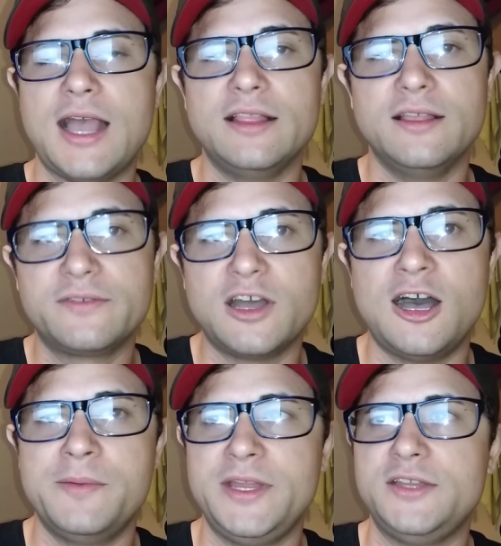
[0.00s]
I love
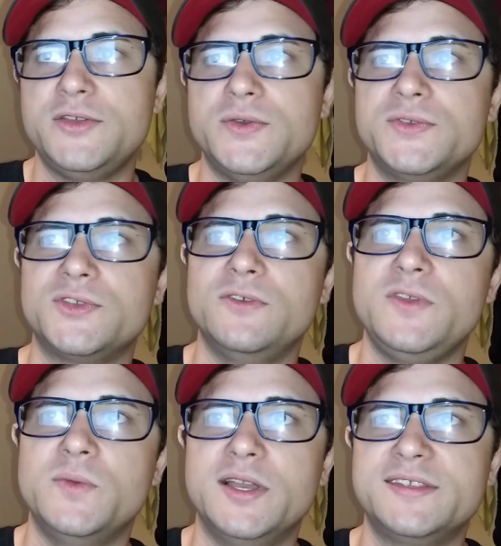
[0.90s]
comedy too. So if
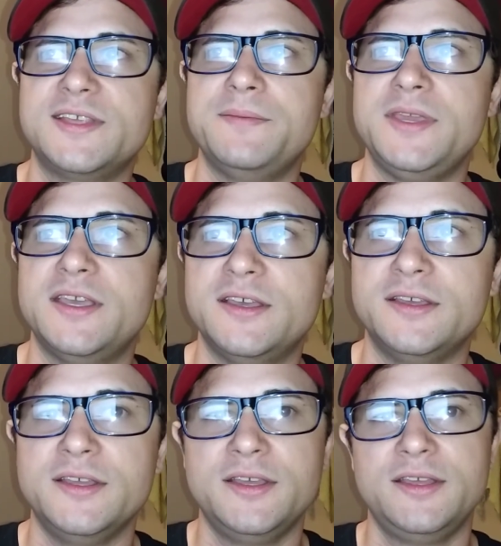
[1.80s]
you want to send me
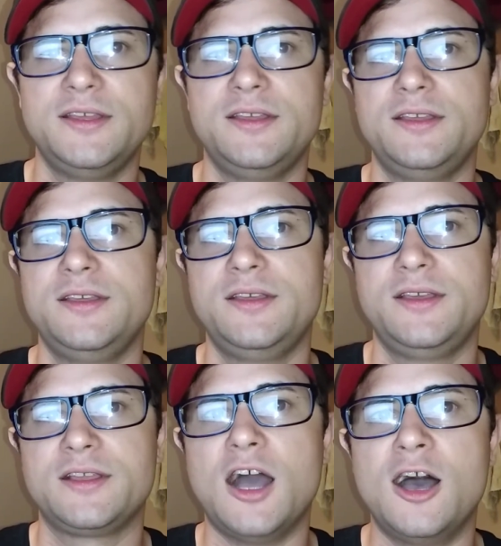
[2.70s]

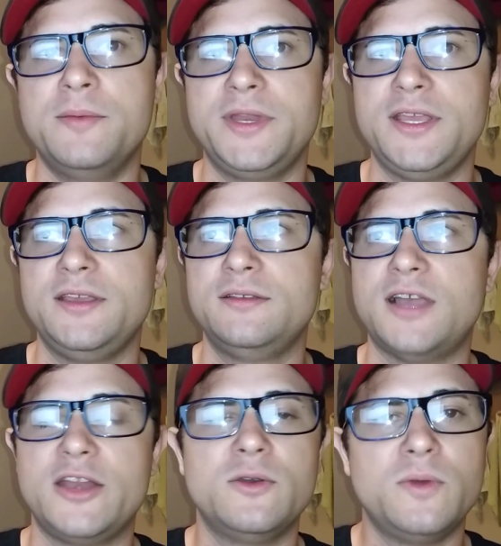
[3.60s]
a comedy,
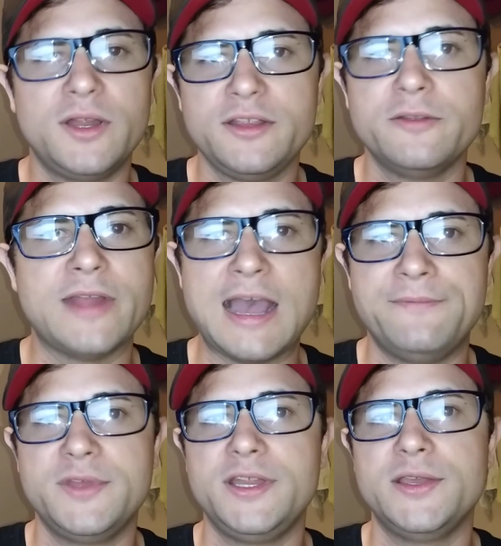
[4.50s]
I don't want your
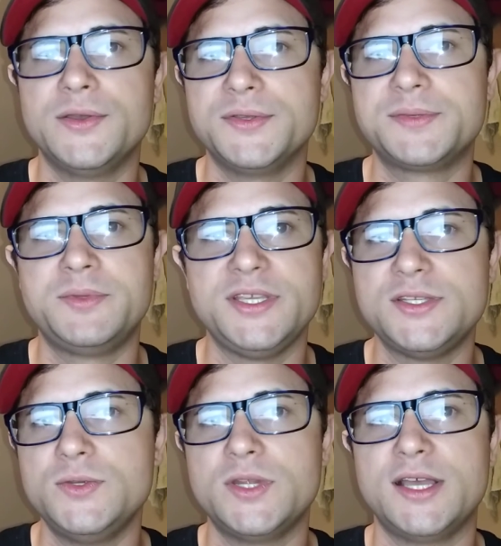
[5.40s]
rap videos. Please
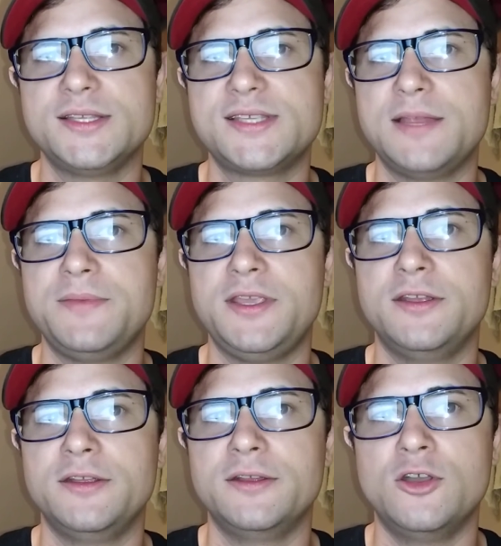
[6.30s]
do not send me
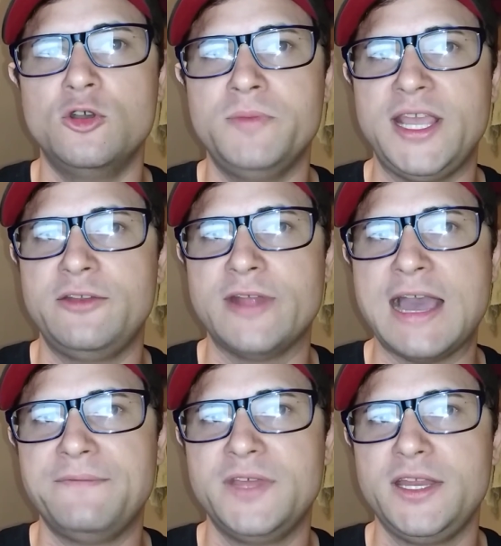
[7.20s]
your homemade
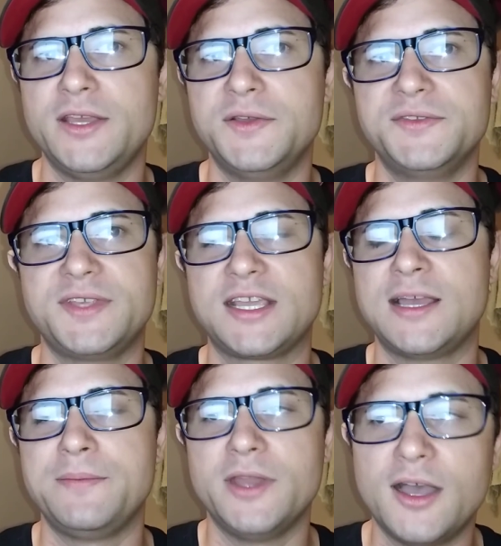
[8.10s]
rap videos. Like,
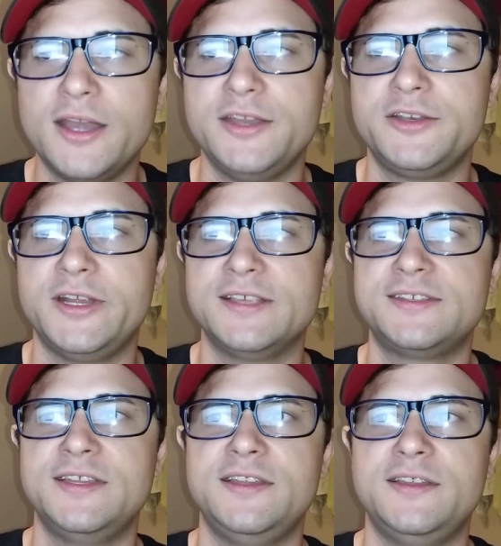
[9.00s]
I'm not
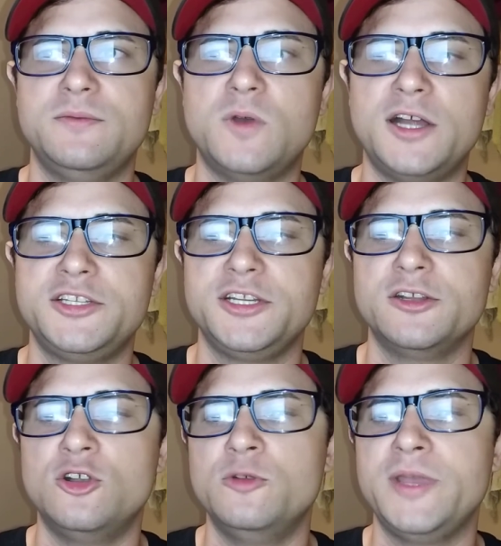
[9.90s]
interested in watching
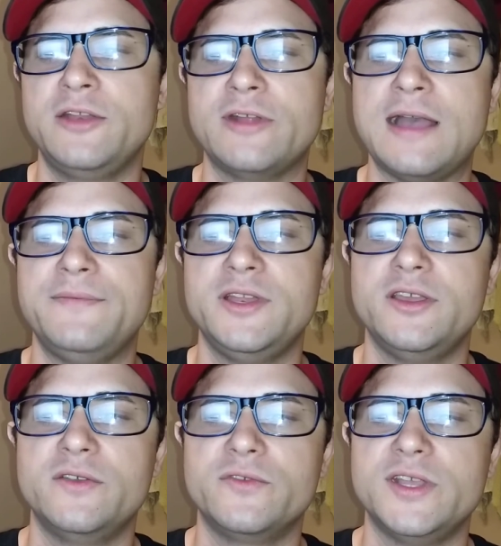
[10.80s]
your homemade rap
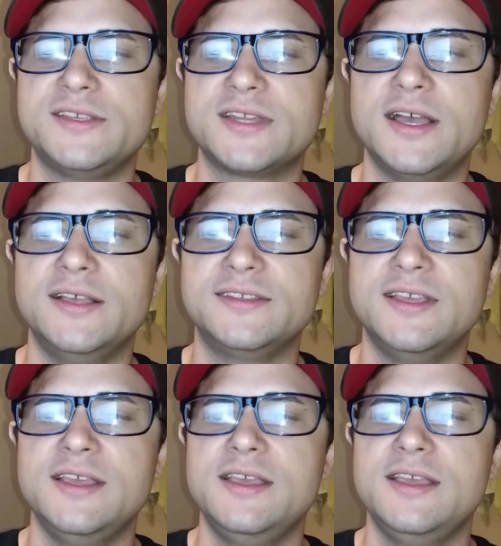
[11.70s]
video freestyles.